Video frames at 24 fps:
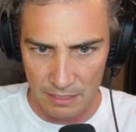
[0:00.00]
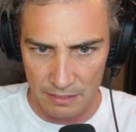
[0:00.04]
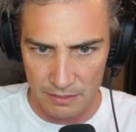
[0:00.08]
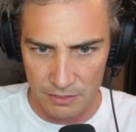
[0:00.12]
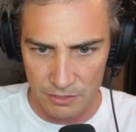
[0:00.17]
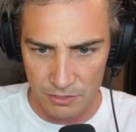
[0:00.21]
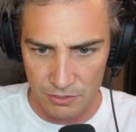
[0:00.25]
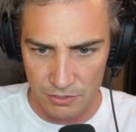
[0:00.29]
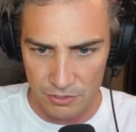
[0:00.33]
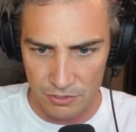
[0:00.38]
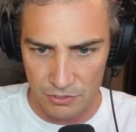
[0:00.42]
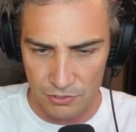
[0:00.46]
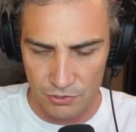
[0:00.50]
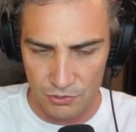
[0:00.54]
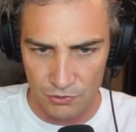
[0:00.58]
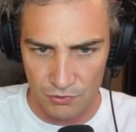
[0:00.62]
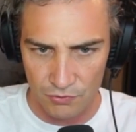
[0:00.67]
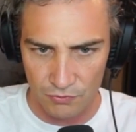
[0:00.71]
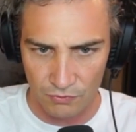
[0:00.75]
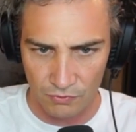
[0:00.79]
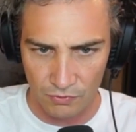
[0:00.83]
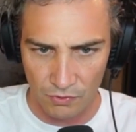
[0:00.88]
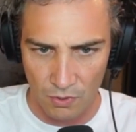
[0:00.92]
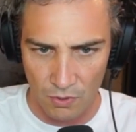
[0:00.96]

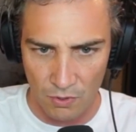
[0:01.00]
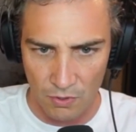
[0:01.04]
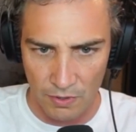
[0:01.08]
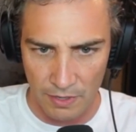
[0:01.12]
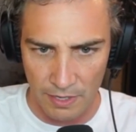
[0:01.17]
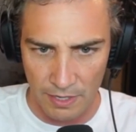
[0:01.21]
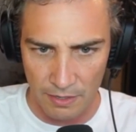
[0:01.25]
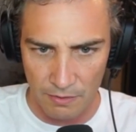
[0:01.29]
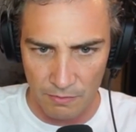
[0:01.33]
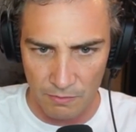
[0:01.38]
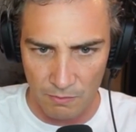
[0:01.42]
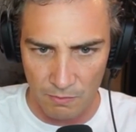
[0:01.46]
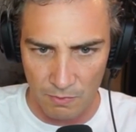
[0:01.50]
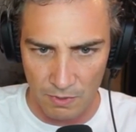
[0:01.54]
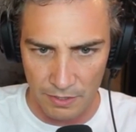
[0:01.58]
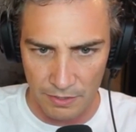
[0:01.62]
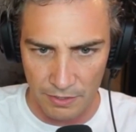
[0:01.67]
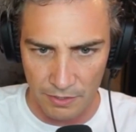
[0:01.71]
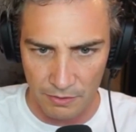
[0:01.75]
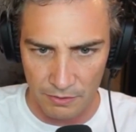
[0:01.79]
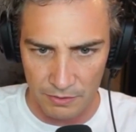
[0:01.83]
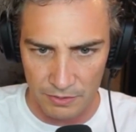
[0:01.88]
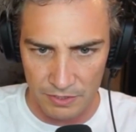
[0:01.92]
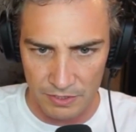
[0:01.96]
destroy what
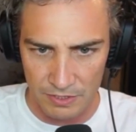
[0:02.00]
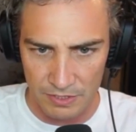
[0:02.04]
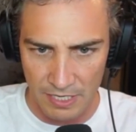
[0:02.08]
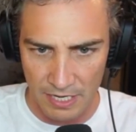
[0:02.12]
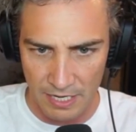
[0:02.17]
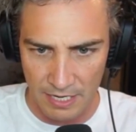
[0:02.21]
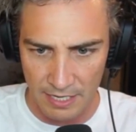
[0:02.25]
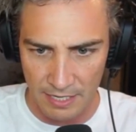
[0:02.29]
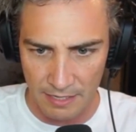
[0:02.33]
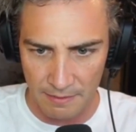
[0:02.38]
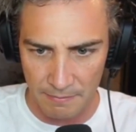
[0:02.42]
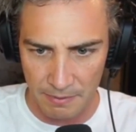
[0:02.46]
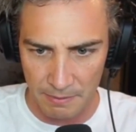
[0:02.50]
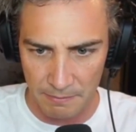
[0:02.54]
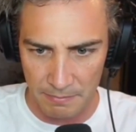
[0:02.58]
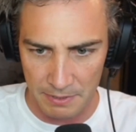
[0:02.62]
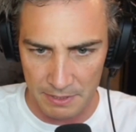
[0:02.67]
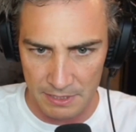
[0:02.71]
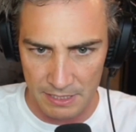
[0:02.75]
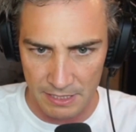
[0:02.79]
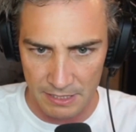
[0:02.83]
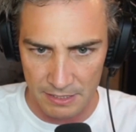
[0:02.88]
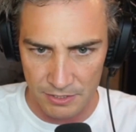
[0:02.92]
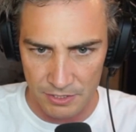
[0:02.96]
you're saying, but
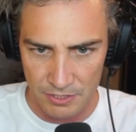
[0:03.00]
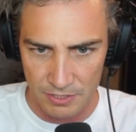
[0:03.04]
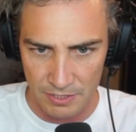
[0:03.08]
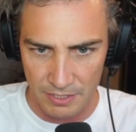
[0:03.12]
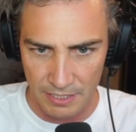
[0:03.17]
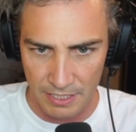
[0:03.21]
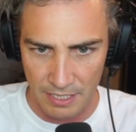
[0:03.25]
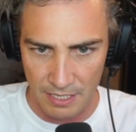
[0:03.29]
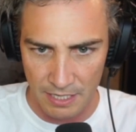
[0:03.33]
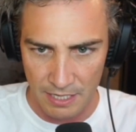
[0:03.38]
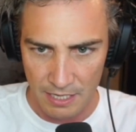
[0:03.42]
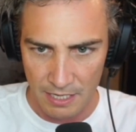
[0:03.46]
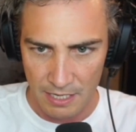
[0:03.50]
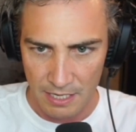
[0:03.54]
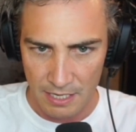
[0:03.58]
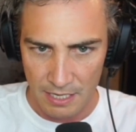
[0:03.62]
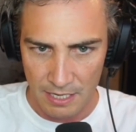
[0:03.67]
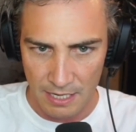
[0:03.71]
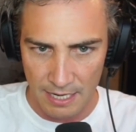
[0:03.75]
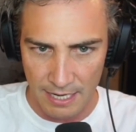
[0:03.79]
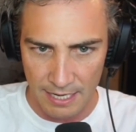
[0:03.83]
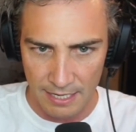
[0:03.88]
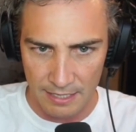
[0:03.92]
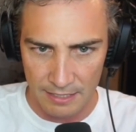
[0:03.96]
potentially
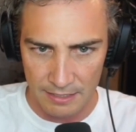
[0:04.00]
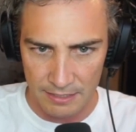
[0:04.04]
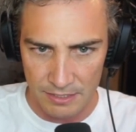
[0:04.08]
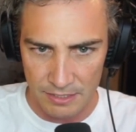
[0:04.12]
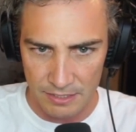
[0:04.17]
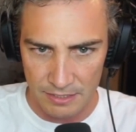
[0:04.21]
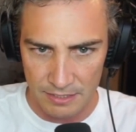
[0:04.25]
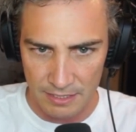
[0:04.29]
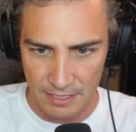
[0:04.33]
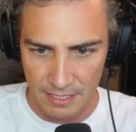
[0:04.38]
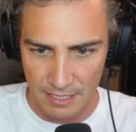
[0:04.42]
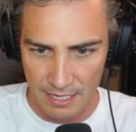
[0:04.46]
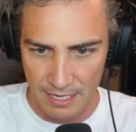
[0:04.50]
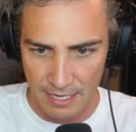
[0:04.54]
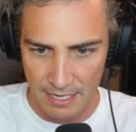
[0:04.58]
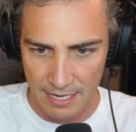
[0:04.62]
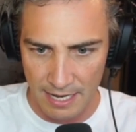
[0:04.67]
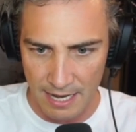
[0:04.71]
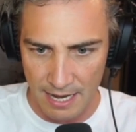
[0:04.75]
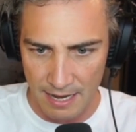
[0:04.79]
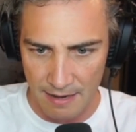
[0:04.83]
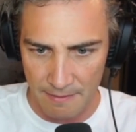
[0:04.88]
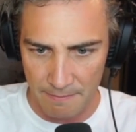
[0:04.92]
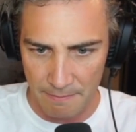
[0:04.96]
I can just key
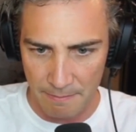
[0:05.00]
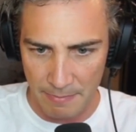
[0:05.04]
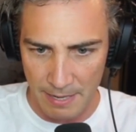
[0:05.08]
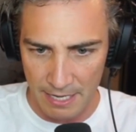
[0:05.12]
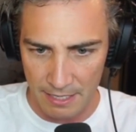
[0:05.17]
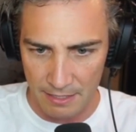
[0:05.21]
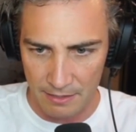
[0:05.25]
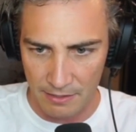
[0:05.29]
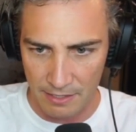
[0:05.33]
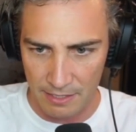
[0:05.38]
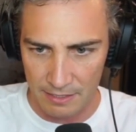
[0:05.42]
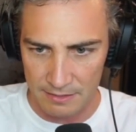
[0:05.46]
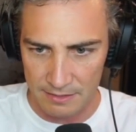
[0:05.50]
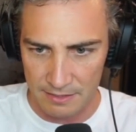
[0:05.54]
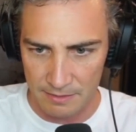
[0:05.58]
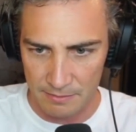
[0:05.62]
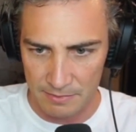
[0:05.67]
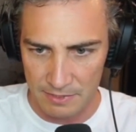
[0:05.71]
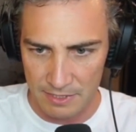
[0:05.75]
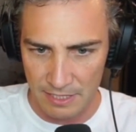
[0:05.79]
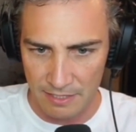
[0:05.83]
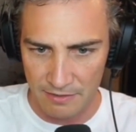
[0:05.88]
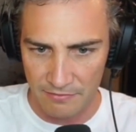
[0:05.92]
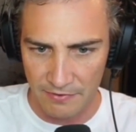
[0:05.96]
out backgrounds. Let me
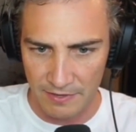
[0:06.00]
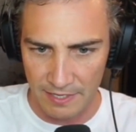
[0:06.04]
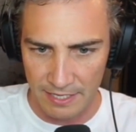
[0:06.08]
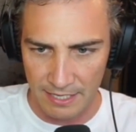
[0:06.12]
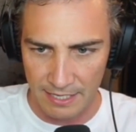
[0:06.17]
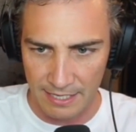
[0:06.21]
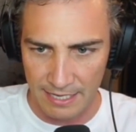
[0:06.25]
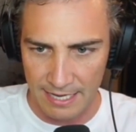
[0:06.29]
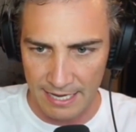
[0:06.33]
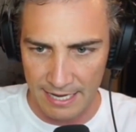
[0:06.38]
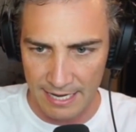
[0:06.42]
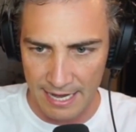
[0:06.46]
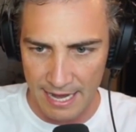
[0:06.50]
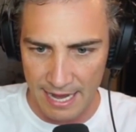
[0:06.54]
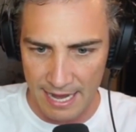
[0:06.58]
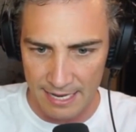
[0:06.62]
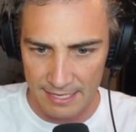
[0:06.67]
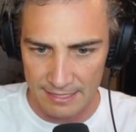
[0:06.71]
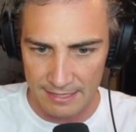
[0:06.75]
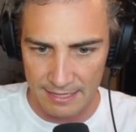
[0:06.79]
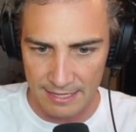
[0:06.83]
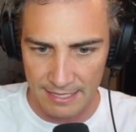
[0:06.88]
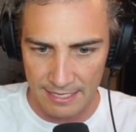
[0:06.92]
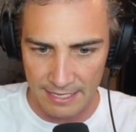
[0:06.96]
see if I can key
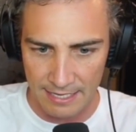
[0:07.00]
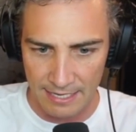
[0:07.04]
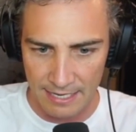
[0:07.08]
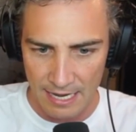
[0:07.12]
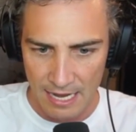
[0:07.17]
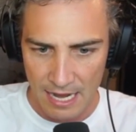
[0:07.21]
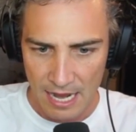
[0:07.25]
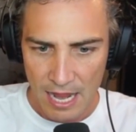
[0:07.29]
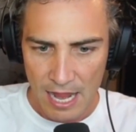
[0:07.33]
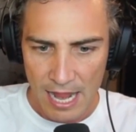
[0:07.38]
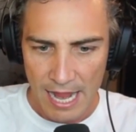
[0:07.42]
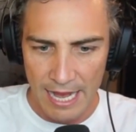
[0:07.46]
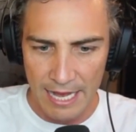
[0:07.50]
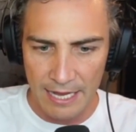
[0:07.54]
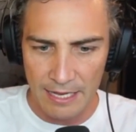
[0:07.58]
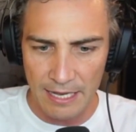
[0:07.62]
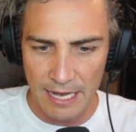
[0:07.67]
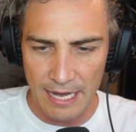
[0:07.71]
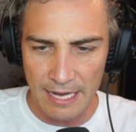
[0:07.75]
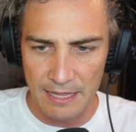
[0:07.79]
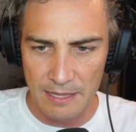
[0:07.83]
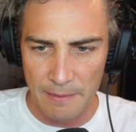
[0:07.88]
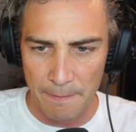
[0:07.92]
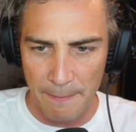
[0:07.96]
out
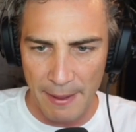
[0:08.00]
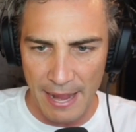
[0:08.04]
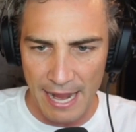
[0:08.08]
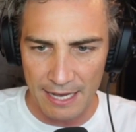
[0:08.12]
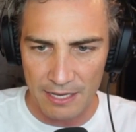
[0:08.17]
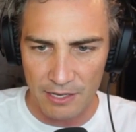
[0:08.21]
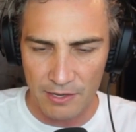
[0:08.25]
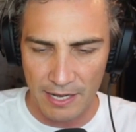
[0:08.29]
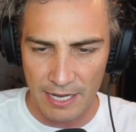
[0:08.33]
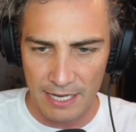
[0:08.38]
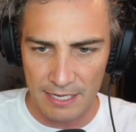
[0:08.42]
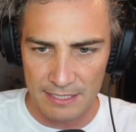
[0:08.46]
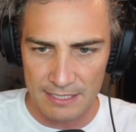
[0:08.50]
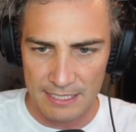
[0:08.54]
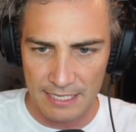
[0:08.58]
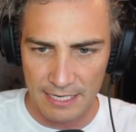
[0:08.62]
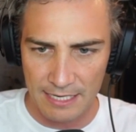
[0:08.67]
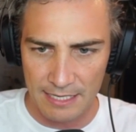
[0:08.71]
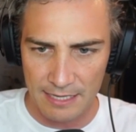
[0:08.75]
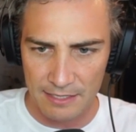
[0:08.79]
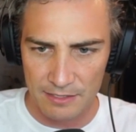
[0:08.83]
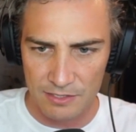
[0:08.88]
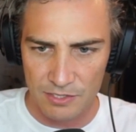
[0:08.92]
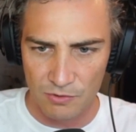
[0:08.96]
in the background
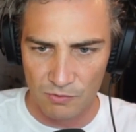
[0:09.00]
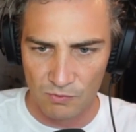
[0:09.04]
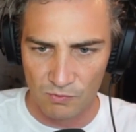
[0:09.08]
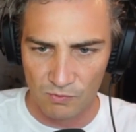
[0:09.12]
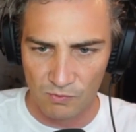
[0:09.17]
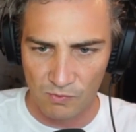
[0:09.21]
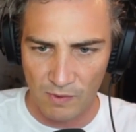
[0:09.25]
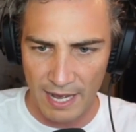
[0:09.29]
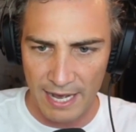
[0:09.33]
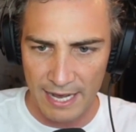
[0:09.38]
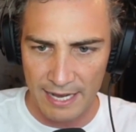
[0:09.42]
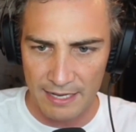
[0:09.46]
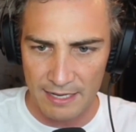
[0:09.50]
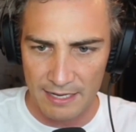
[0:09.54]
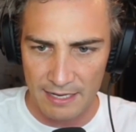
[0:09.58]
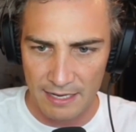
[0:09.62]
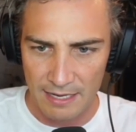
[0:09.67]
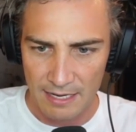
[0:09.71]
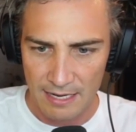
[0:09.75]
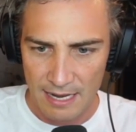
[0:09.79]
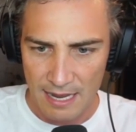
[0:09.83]
here. There's a red